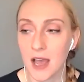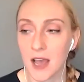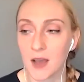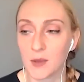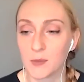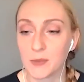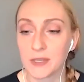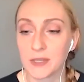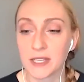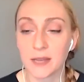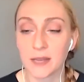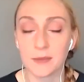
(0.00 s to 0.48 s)

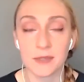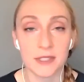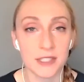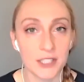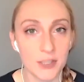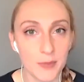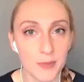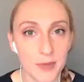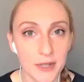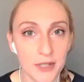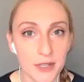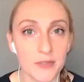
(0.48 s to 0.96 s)
um,
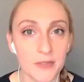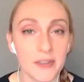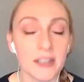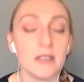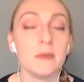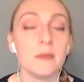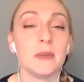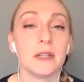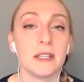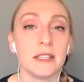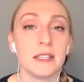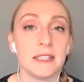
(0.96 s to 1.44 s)
substance abuse
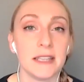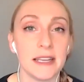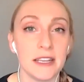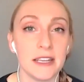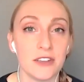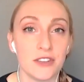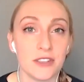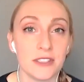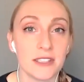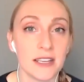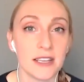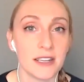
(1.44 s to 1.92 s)

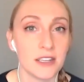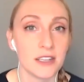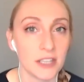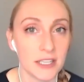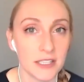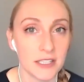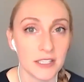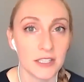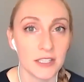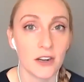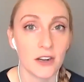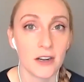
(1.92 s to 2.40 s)
rehabilitation
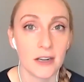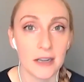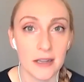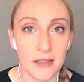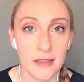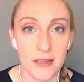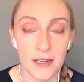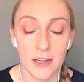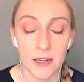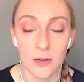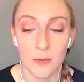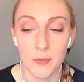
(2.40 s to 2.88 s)
center as an
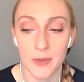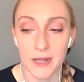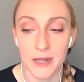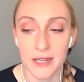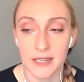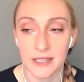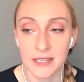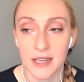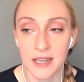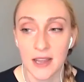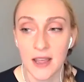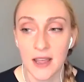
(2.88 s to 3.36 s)
art
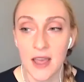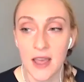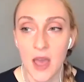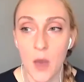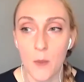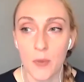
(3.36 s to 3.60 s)
therapist.